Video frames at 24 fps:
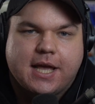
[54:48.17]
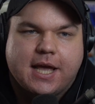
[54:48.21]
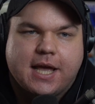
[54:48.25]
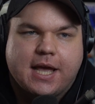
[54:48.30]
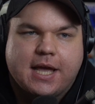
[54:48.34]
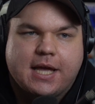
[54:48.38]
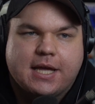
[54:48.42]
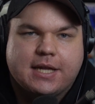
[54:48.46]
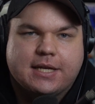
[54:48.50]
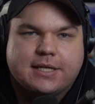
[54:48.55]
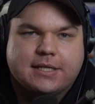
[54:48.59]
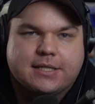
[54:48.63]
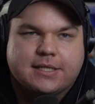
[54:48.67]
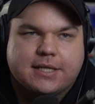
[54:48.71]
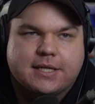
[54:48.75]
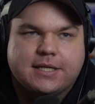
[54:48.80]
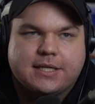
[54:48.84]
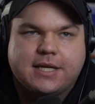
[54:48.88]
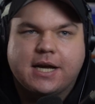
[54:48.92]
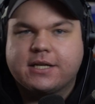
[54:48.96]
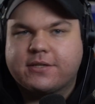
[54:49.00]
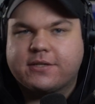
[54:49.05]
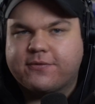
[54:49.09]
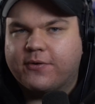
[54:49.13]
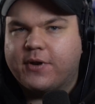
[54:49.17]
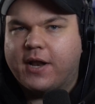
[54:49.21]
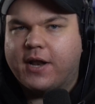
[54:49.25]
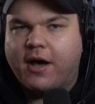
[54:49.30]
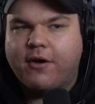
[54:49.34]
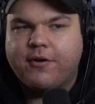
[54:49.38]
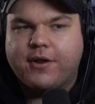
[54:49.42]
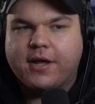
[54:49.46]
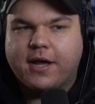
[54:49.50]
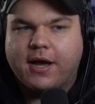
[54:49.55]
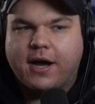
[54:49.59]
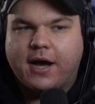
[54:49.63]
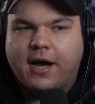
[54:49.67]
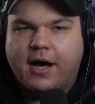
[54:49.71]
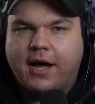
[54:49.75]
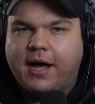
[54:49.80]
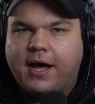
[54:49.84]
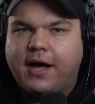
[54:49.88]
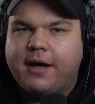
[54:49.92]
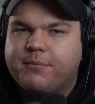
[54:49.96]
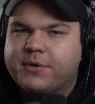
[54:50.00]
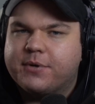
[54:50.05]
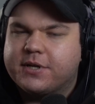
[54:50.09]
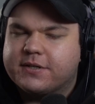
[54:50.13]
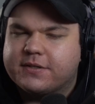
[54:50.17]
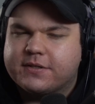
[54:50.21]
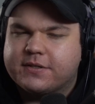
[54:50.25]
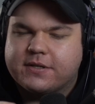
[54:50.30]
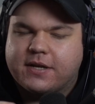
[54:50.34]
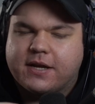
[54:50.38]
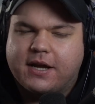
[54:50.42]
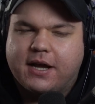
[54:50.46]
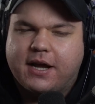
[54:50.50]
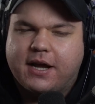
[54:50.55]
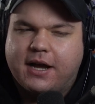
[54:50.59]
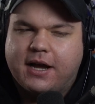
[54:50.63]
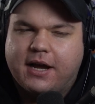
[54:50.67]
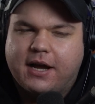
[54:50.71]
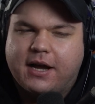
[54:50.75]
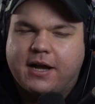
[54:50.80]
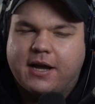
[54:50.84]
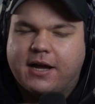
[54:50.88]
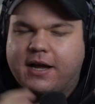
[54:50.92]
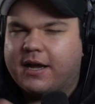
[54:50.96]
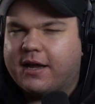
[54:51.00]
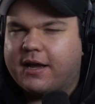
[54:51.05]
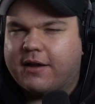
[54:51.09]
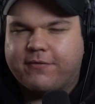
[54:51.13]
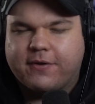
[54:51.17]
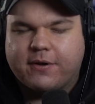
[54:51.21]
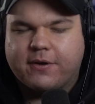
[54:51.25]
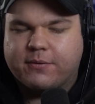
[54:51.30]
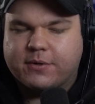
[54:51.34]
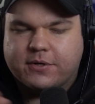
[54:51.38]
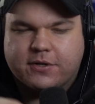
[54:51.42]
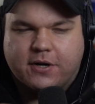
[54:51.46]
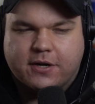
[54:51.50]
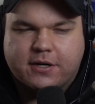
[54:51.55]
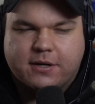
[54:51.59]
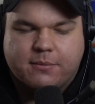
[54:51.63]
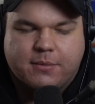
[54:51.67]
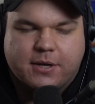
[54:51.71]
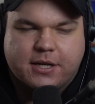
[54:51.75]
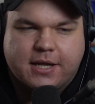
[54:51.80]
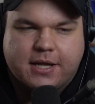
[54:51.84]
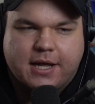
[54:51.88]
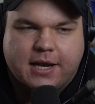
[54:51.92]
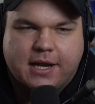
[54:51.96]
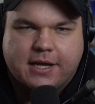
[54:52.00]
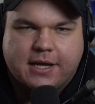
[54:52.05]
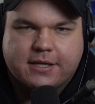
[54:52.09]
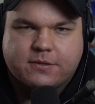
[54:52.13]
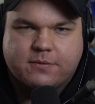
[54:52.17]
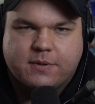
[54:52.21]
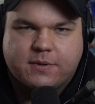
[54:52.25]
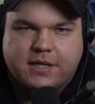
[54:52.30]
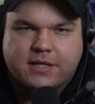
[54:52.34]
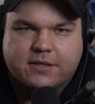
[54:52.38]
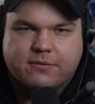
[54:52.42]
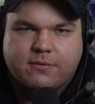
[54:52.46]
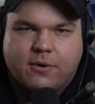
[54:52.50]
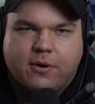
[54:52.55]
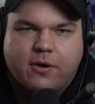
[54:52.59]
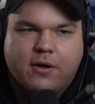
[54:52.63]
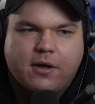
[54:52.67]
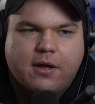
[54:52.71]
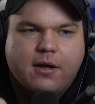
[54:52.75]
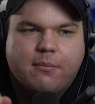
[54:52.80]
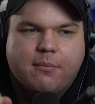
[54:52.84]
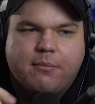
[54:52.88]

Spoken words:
And yes, for now they are, because I think we talked about that last week as well.